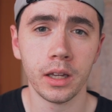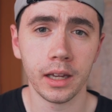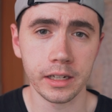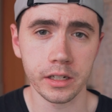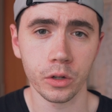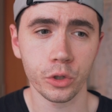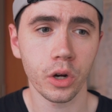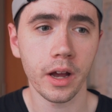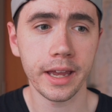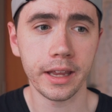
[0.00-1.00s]
and I'll
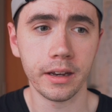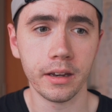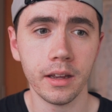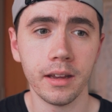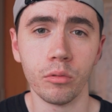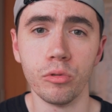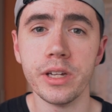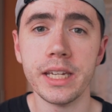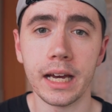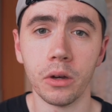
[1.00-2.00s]
try and
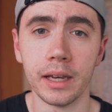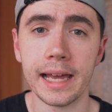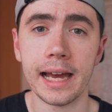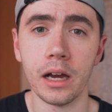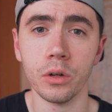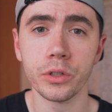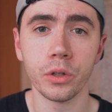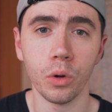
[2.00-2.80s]
read out loud